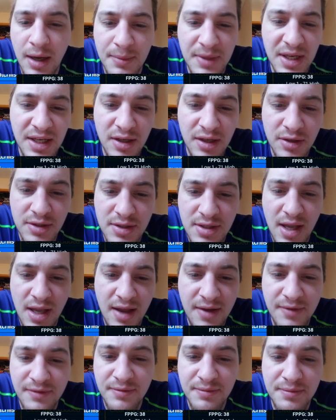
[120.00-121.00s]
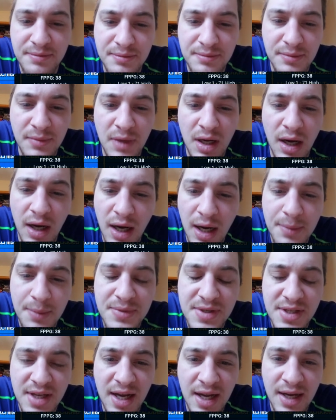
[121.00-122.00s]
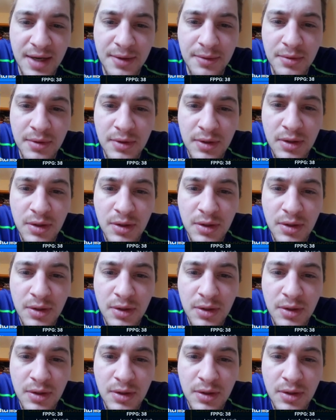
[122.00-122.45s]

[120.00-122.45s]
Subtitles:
He does have upside